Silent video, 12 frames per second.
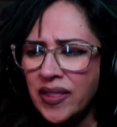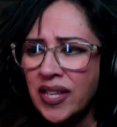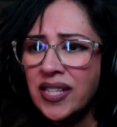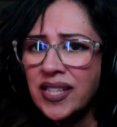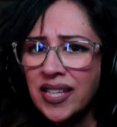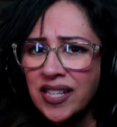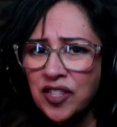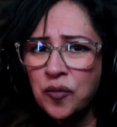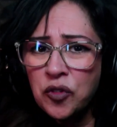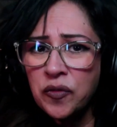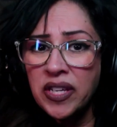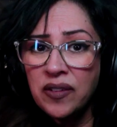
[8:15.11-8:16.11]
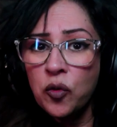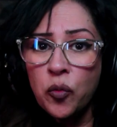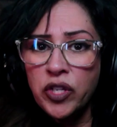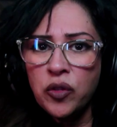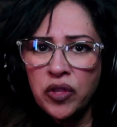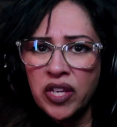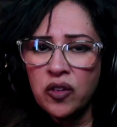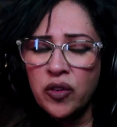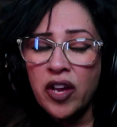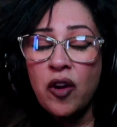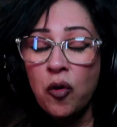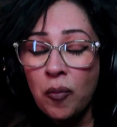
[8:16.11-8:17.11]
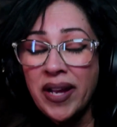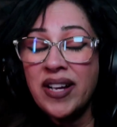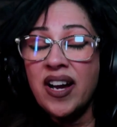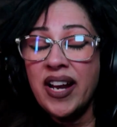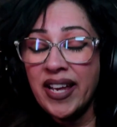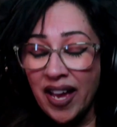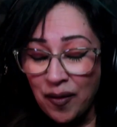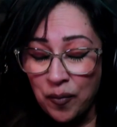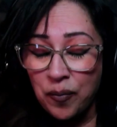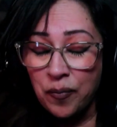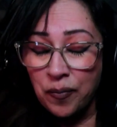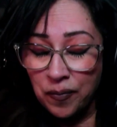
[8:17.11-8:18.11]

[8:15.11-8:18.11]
And then at the end of the movie, even when you think, okay, oh my God, I can't